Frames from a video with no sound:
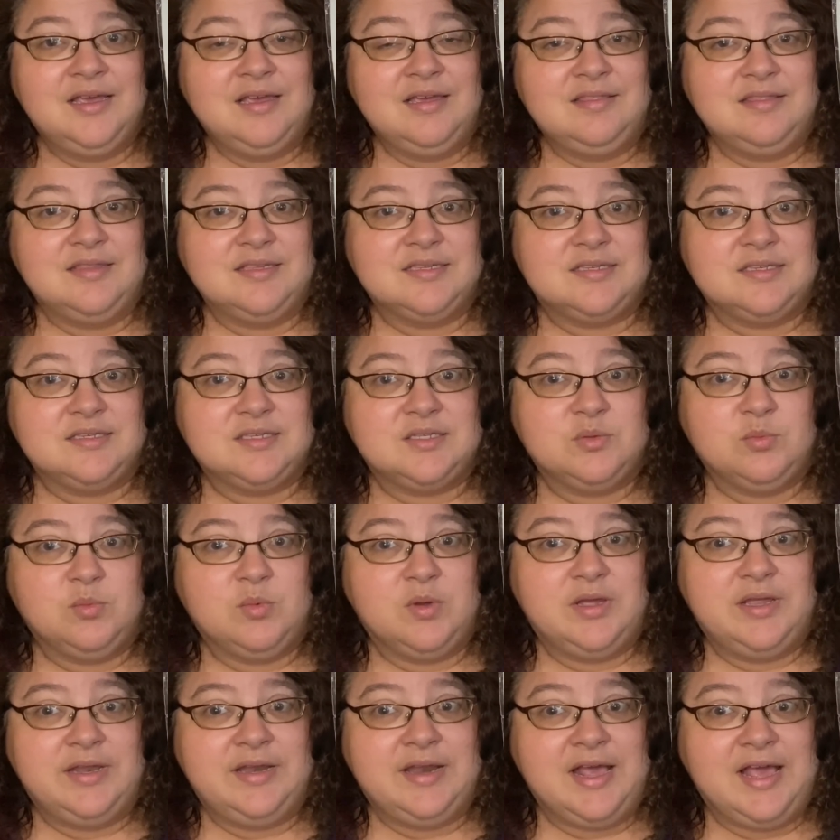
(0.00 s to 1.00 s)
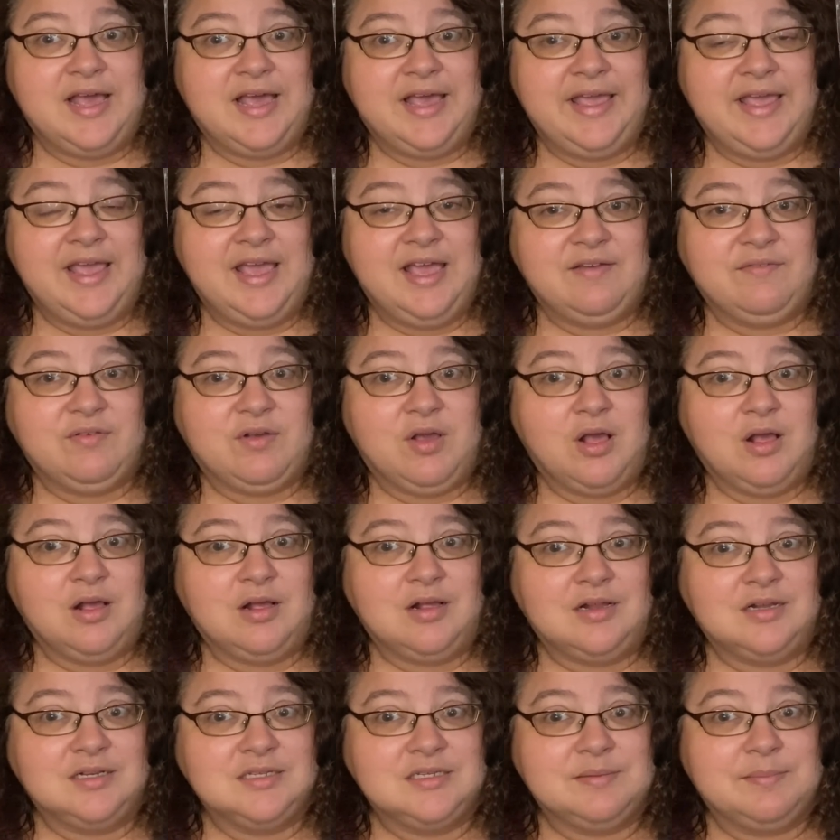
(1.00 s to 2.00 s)
This is the one I have
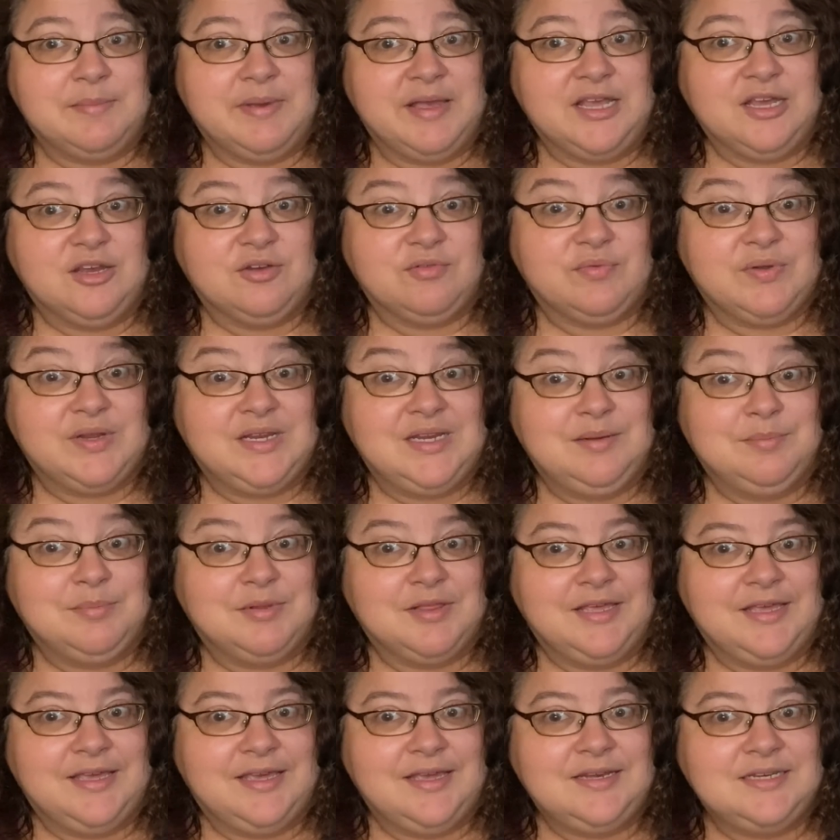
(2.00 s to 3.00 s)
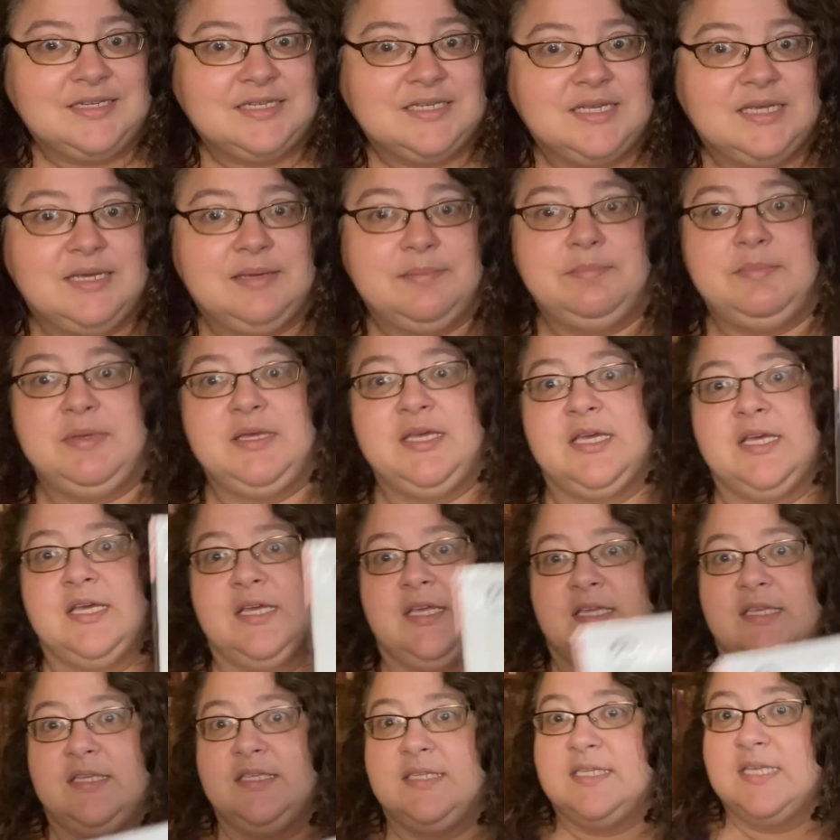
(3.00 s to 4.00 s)
called my green blanket
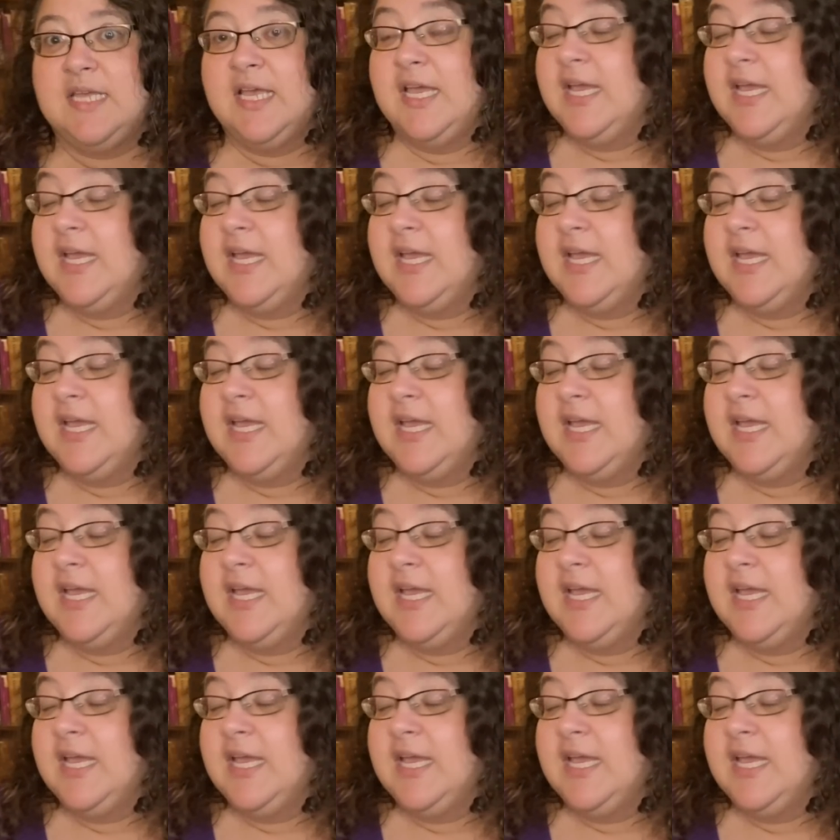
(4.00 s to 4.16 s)
because